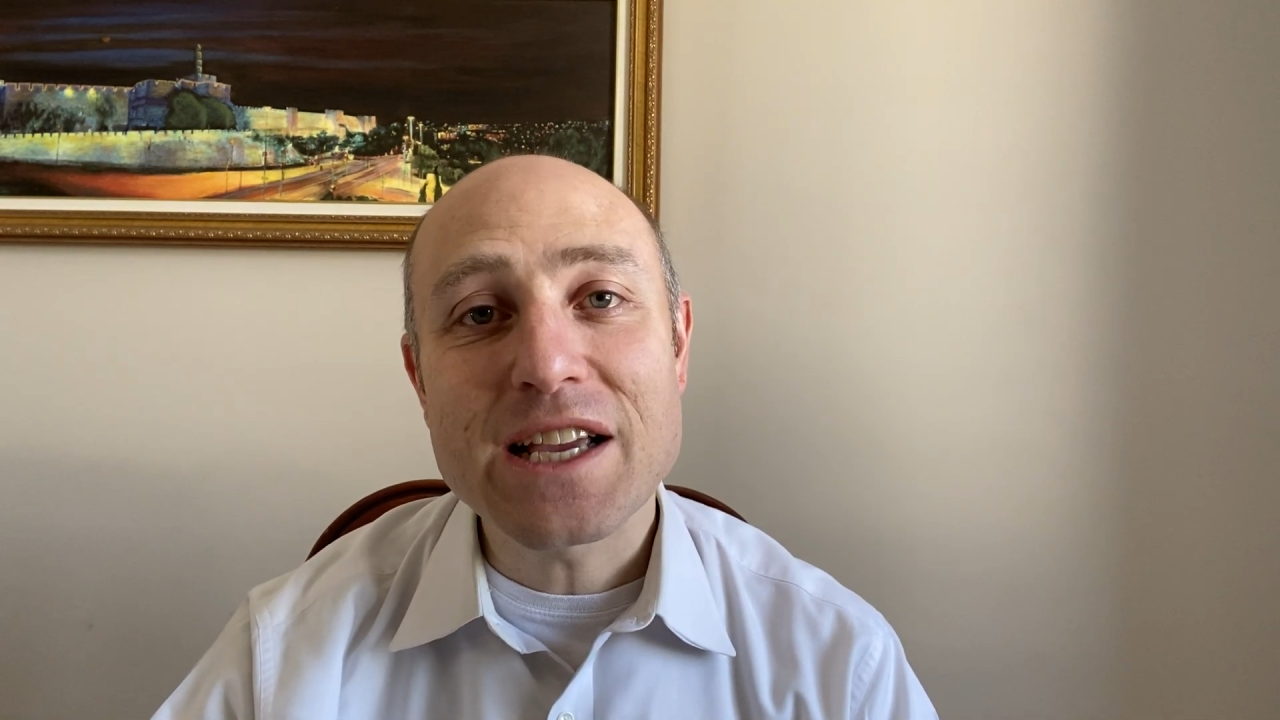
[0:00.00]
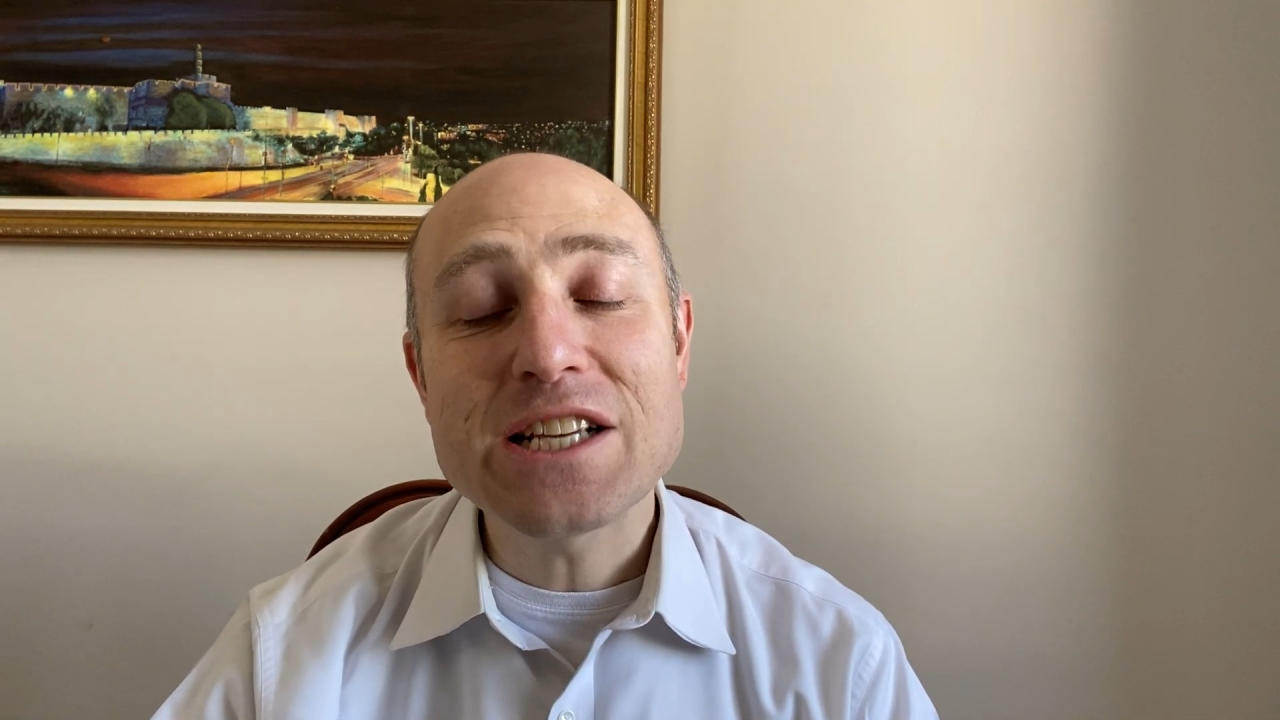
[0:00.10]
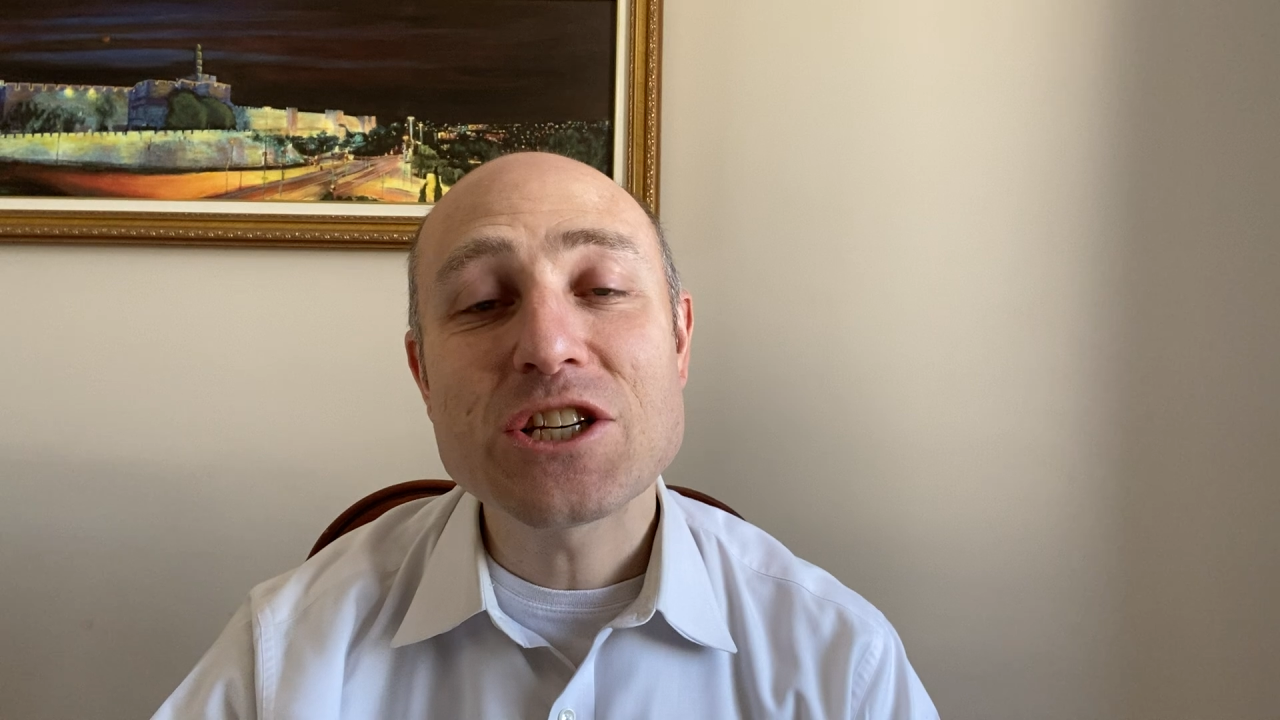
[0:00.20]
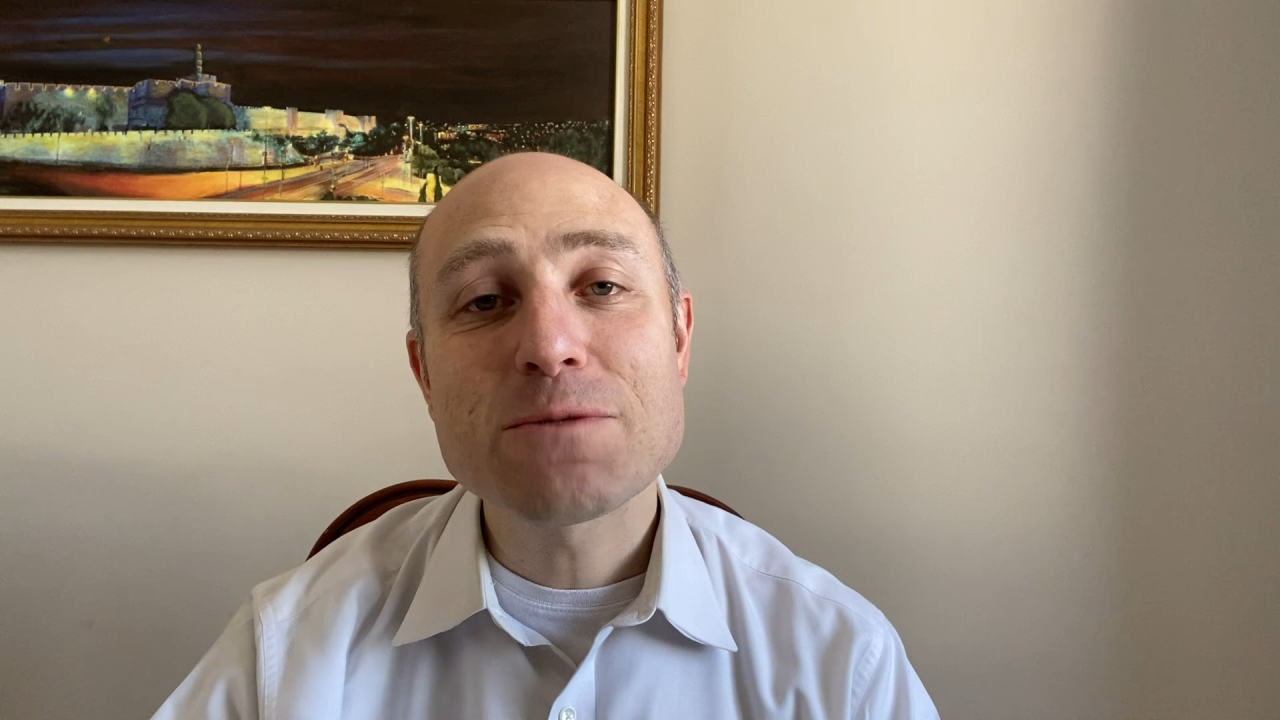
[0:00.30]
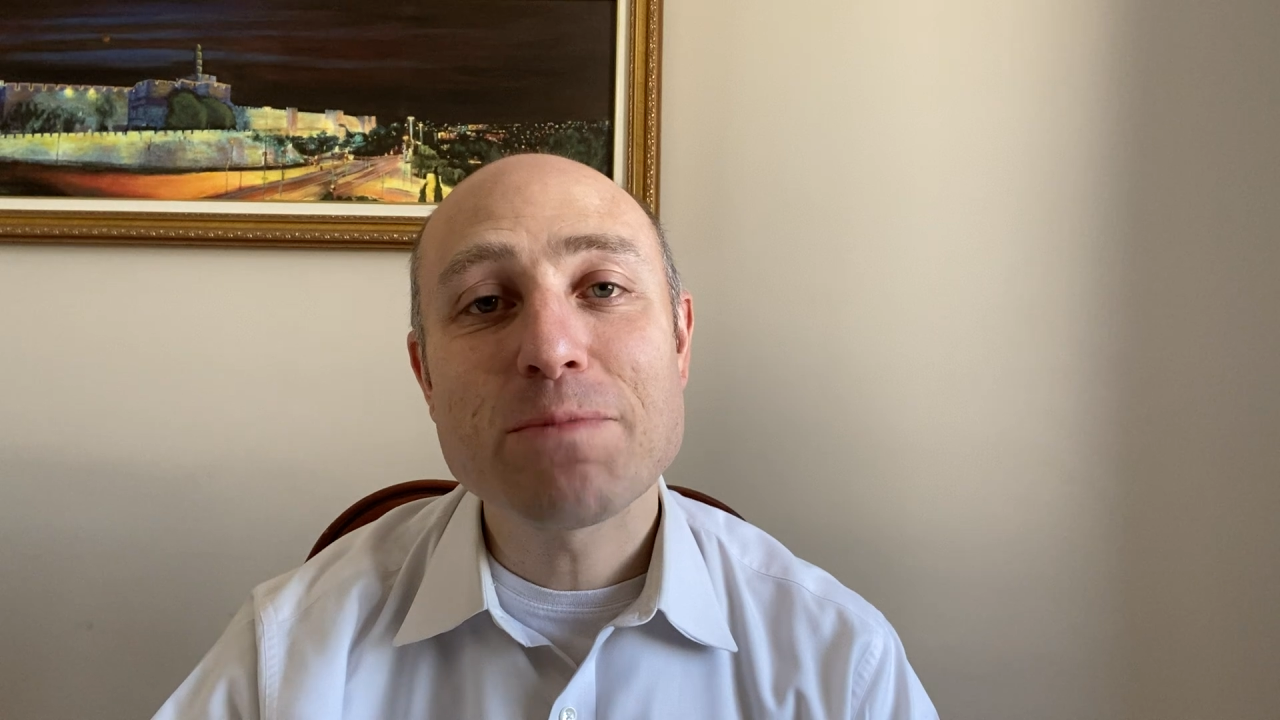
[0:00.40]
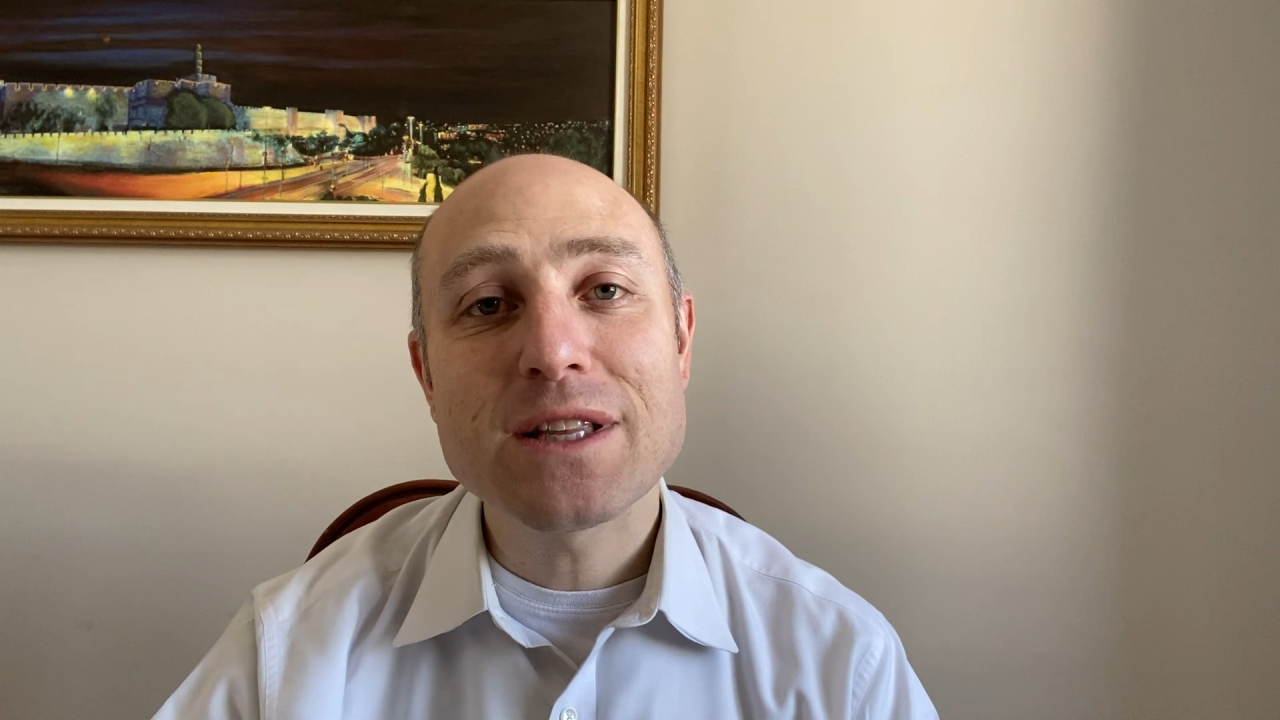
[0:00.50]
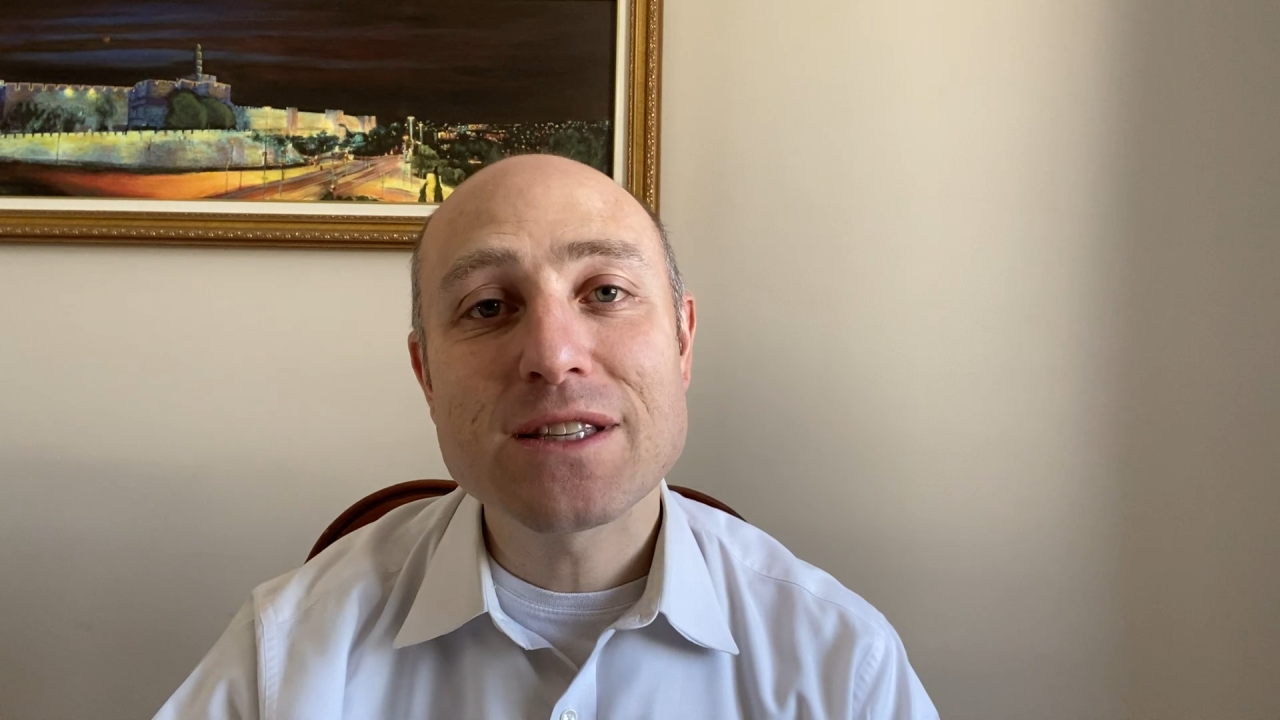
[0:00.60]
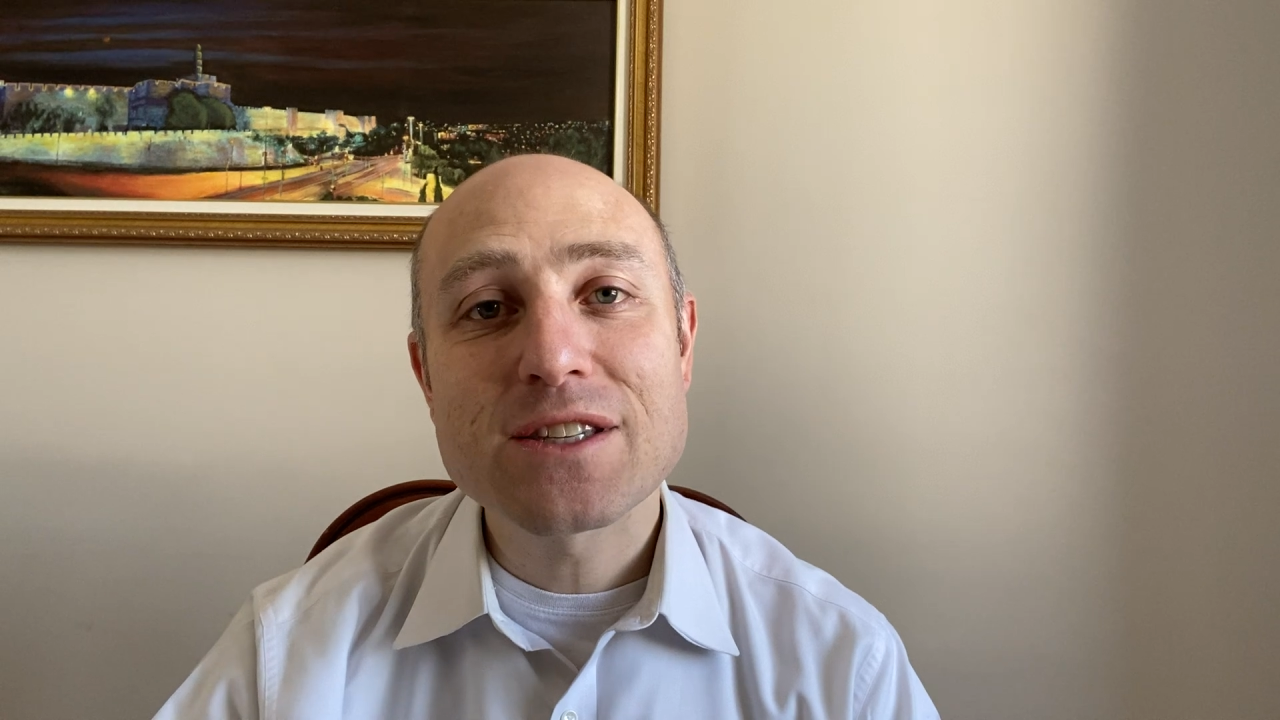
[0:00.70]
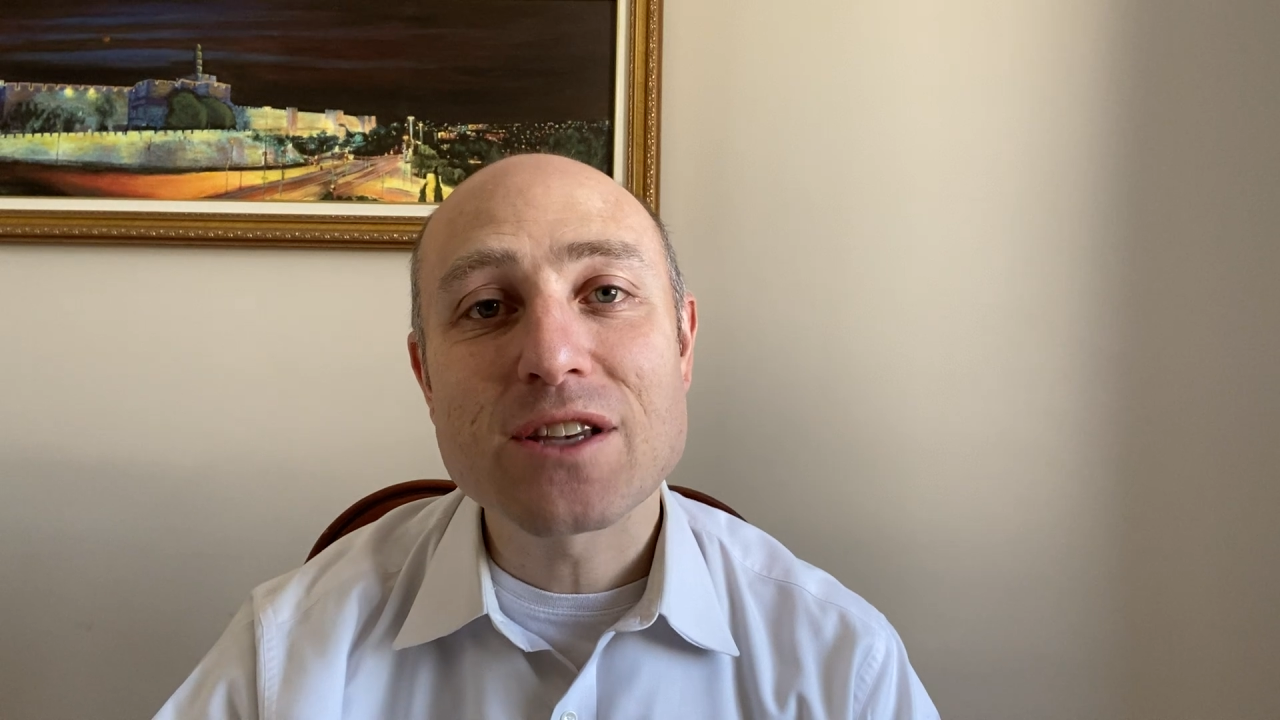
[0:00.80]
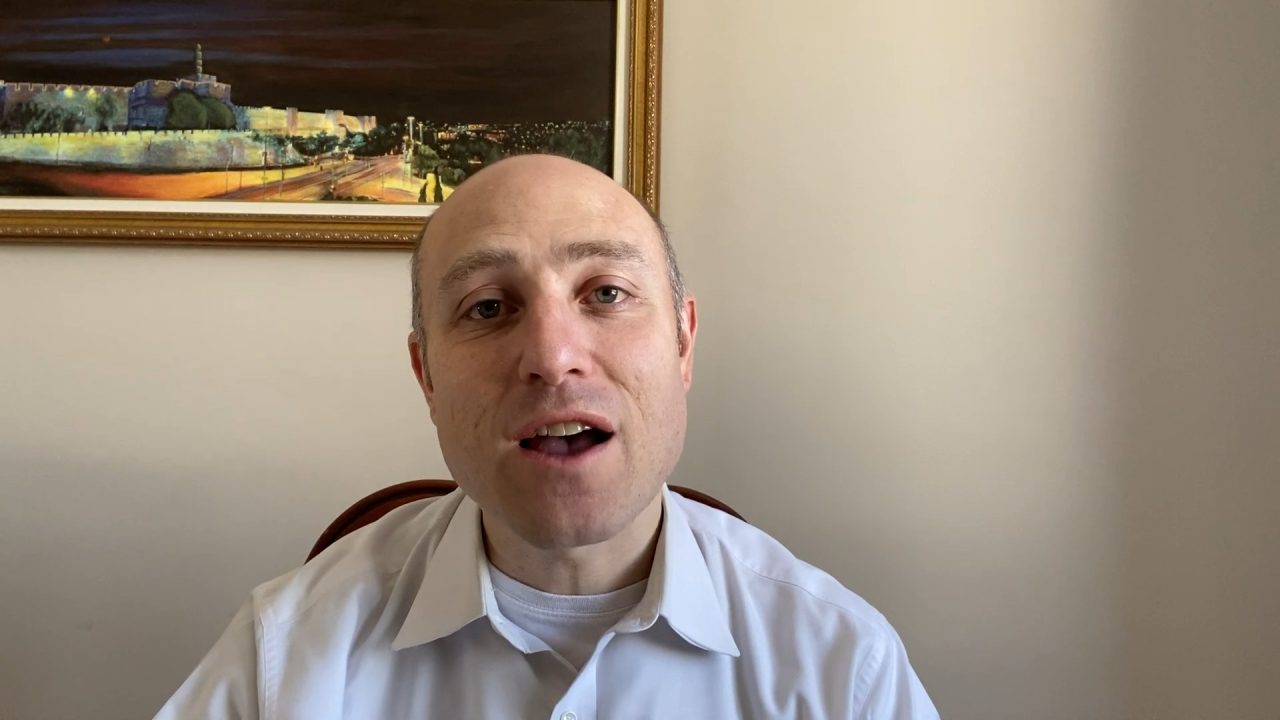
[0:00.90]

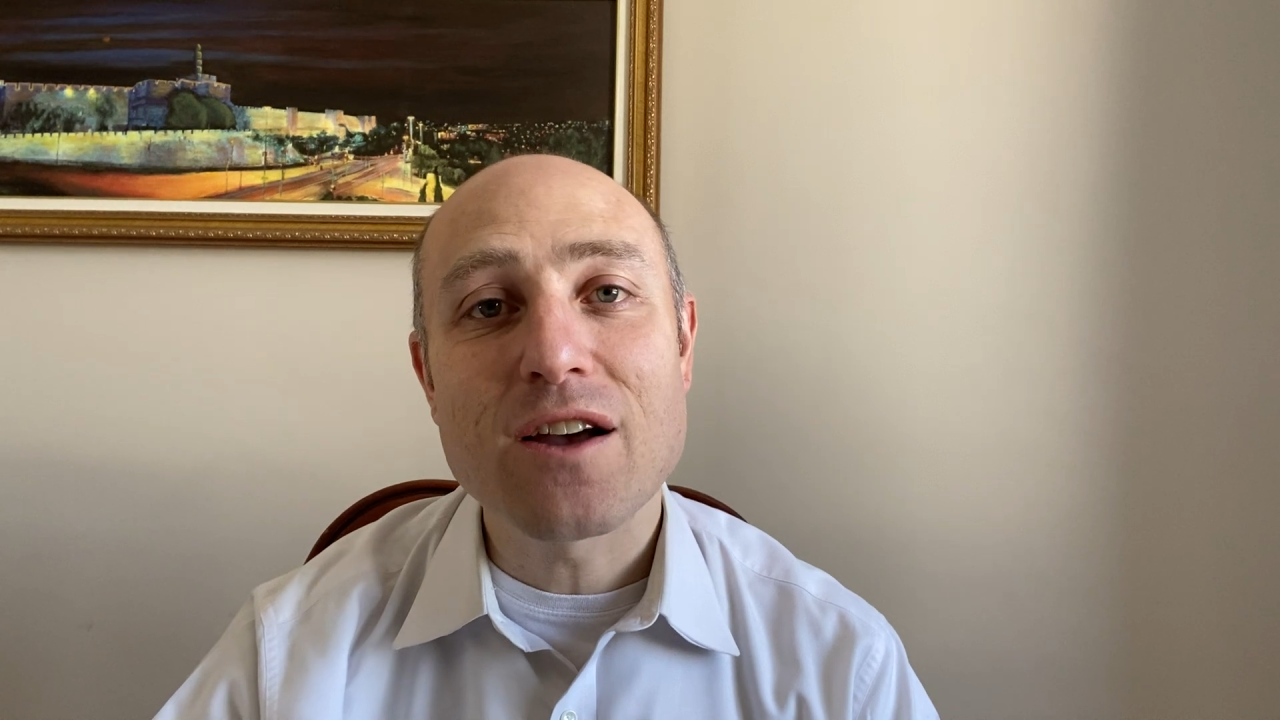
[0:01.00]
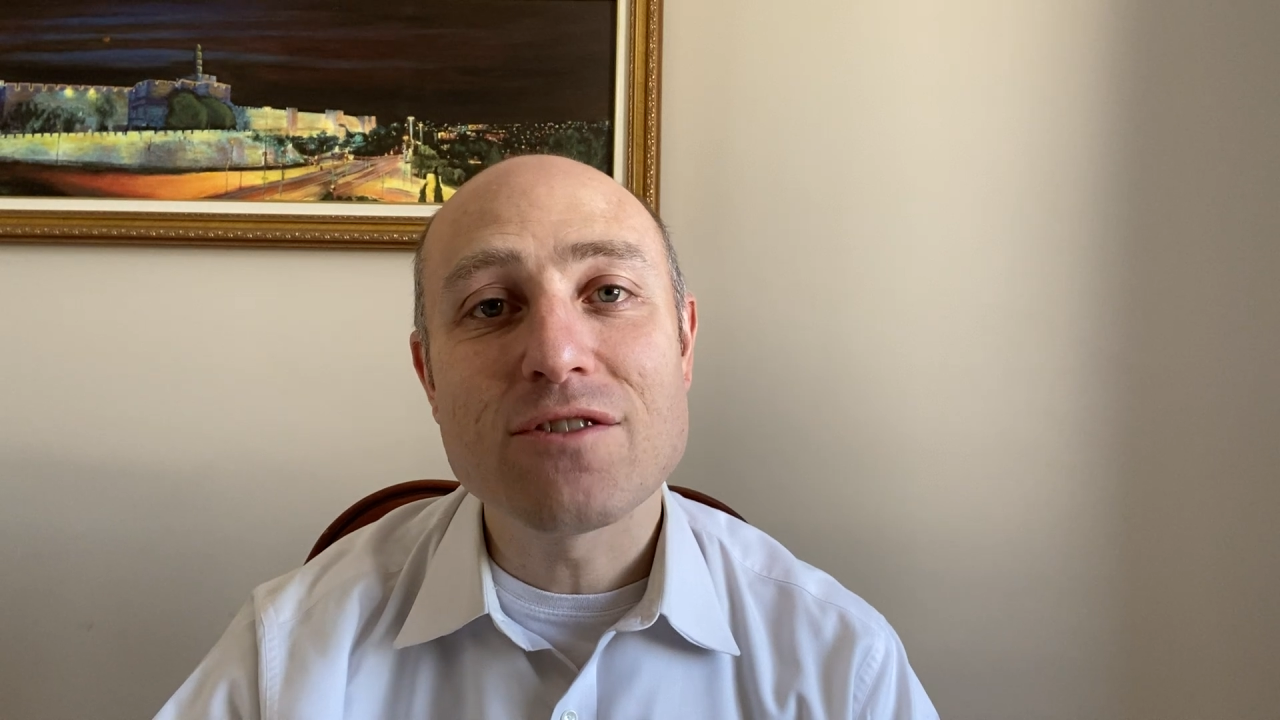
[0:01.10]
Ishbitzer